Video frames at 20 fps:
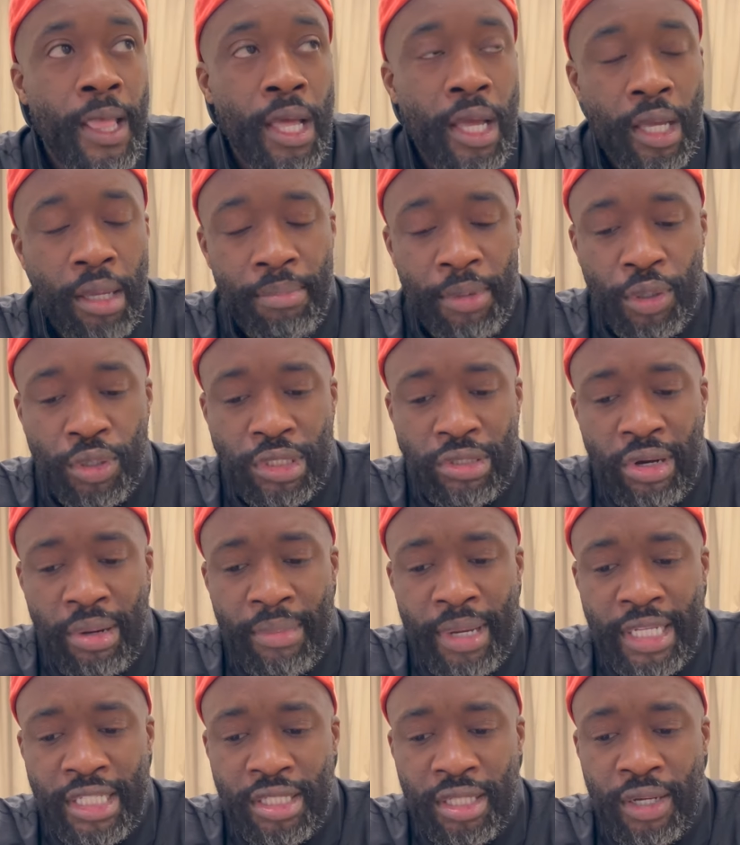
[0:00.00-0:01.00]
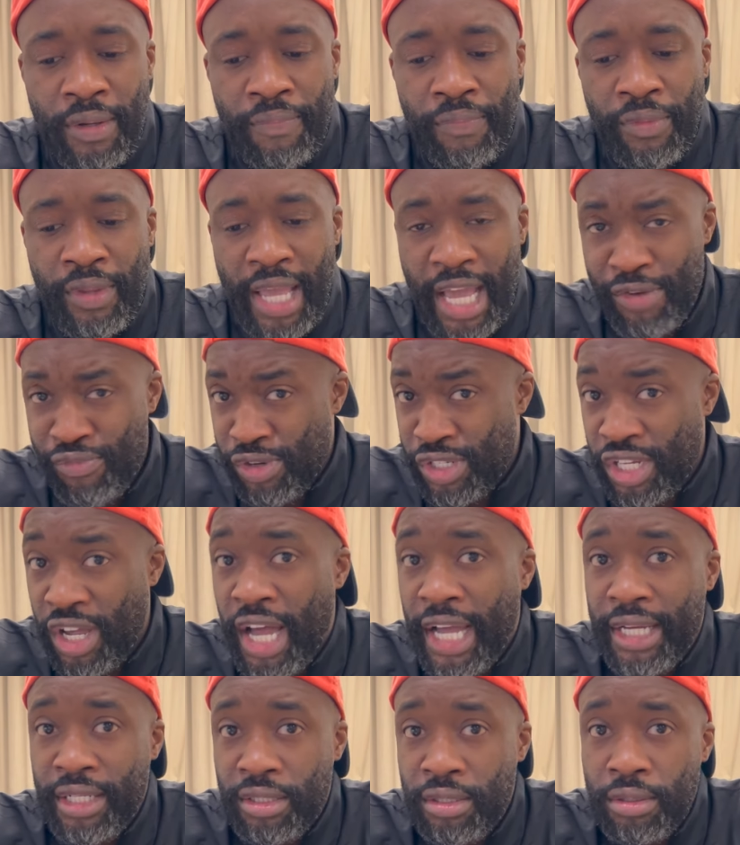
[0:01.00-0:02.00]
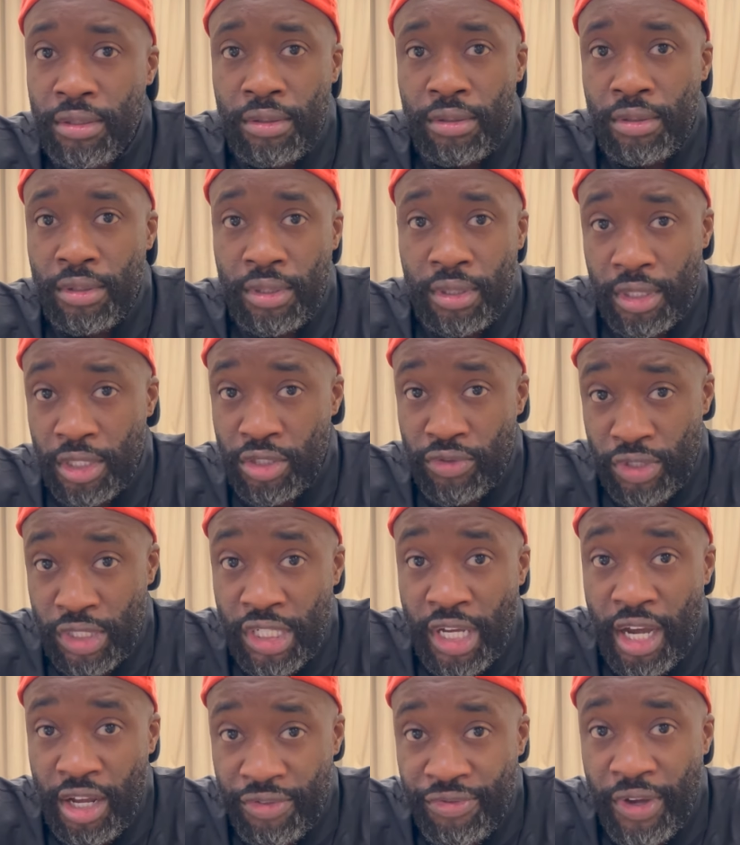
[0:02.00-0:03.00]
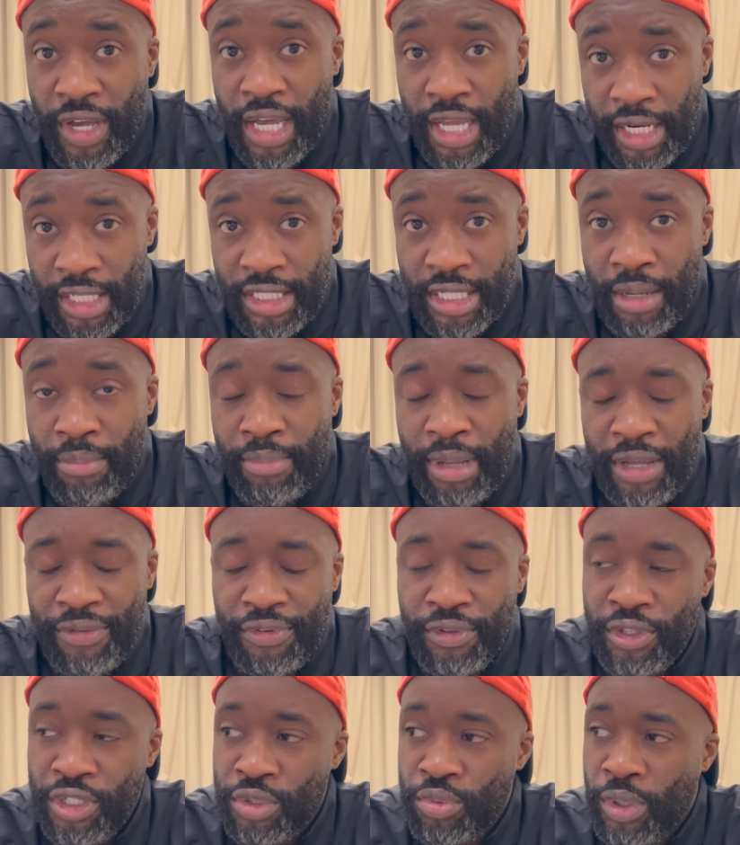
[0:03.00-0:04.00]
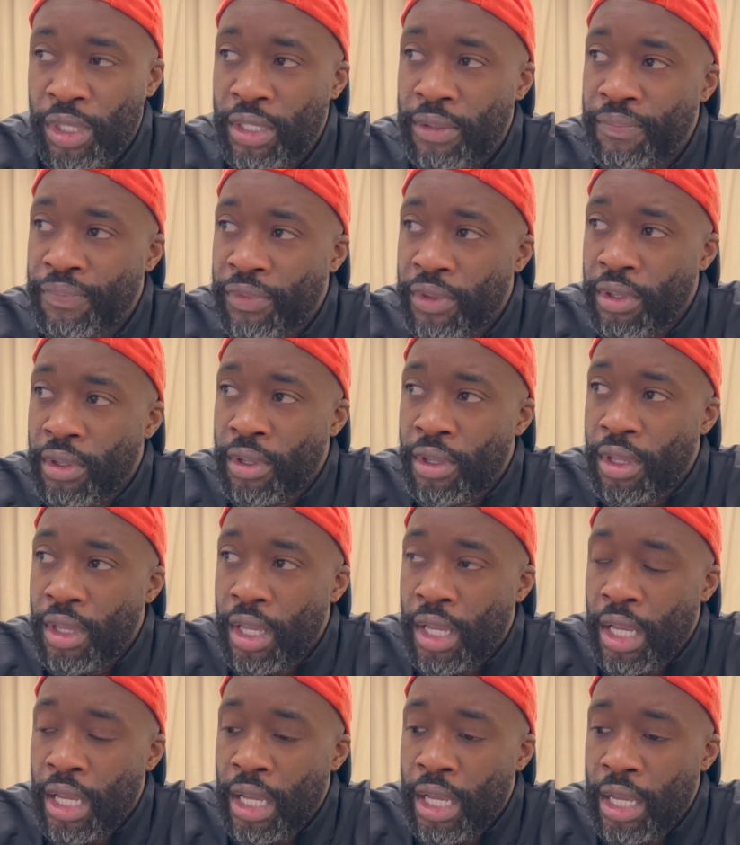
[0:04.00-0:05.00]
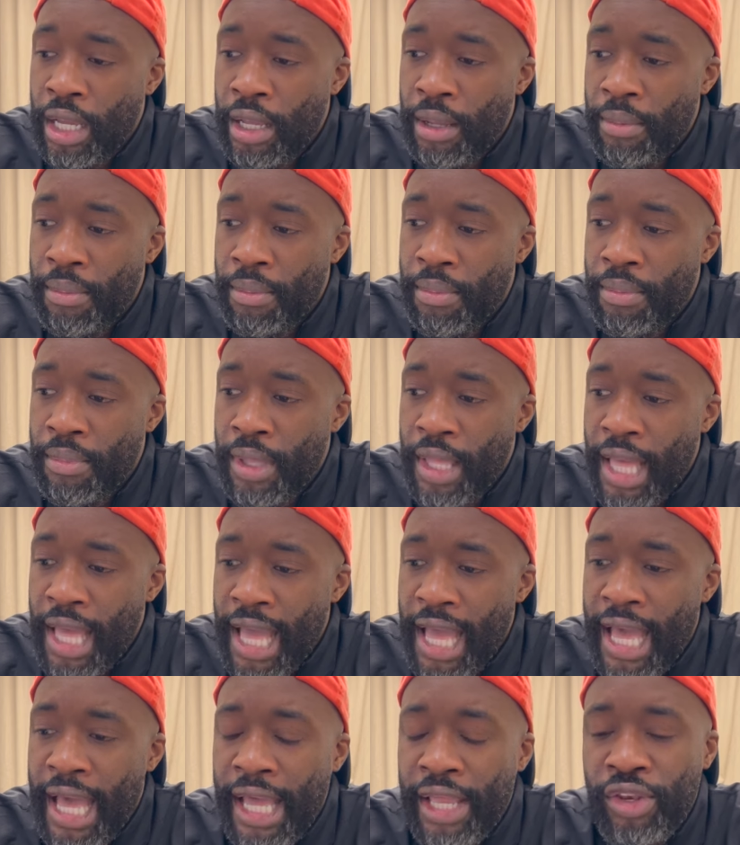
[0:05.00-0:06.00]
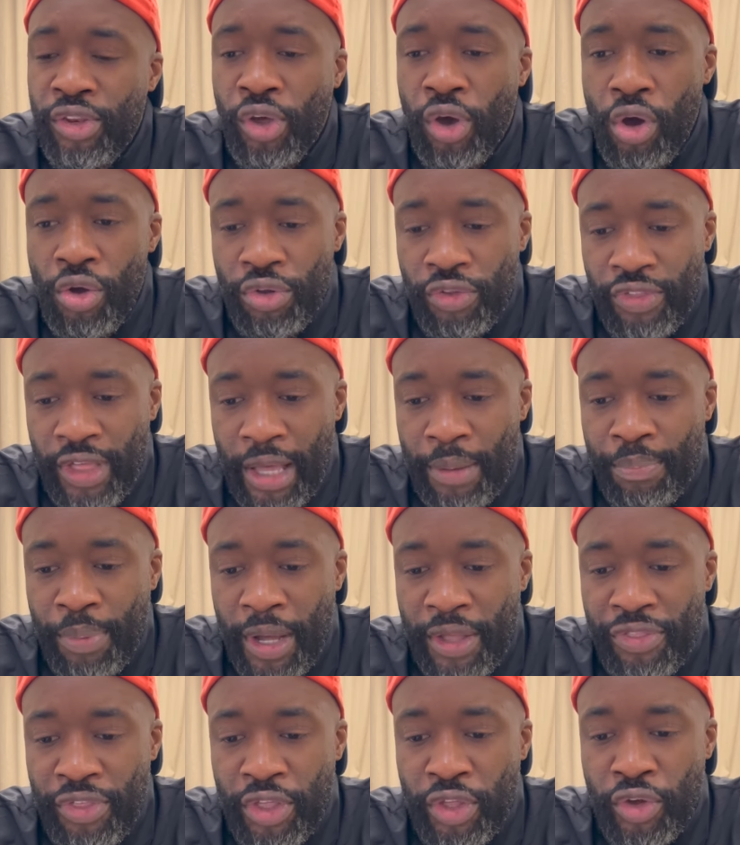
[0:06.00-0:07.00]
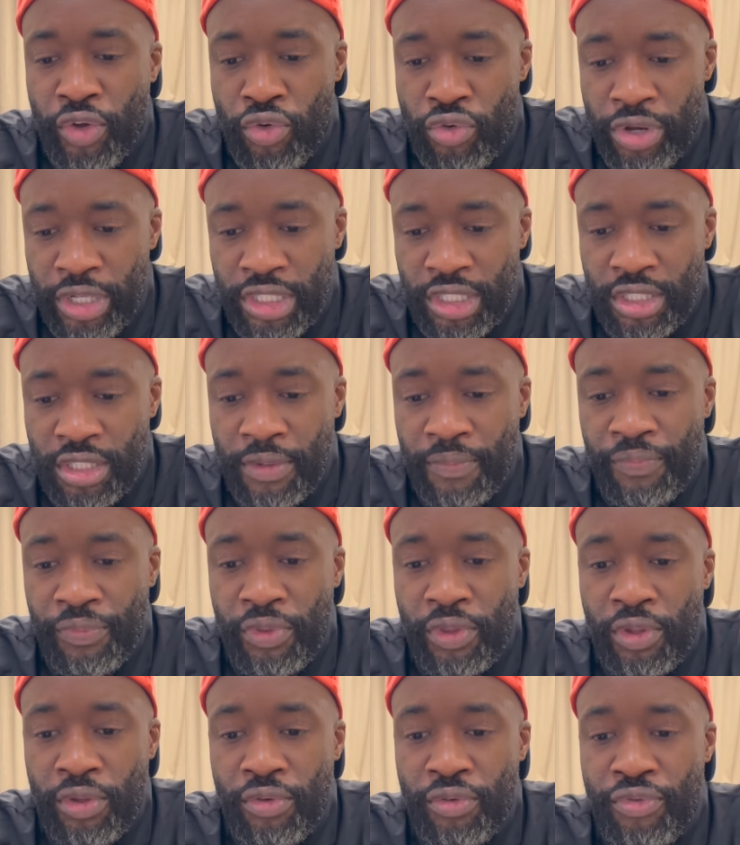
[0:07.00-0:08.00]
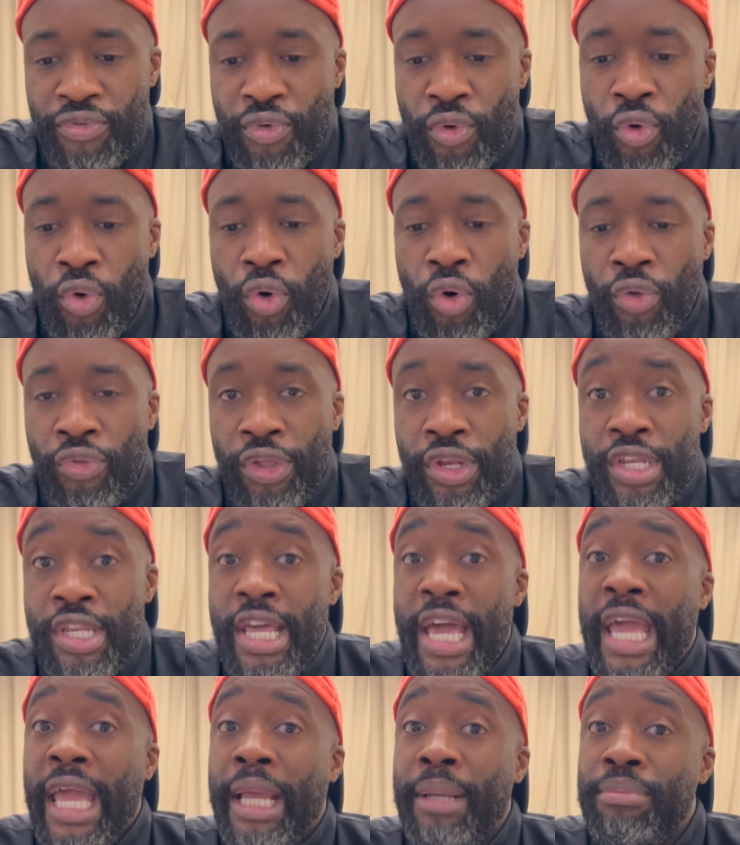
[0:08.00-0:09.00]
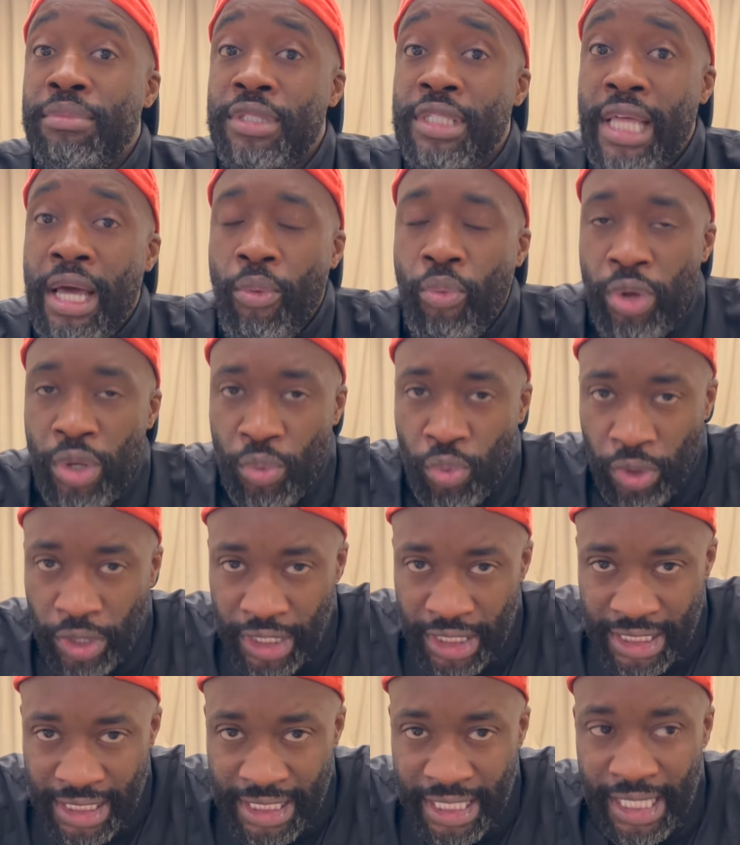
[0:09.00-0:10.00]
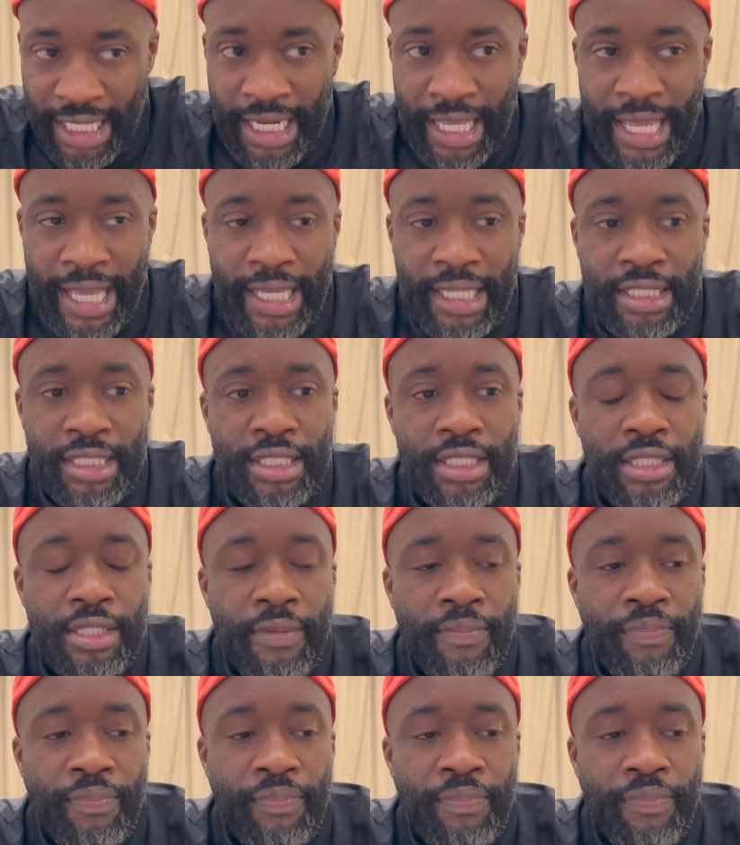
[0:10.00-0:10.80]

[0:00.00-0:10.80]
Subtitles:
Kamil Zaramata had retired. He's a retired fighter that's come back for this one. And not only that, but I think Chris, for the names that we want to see next,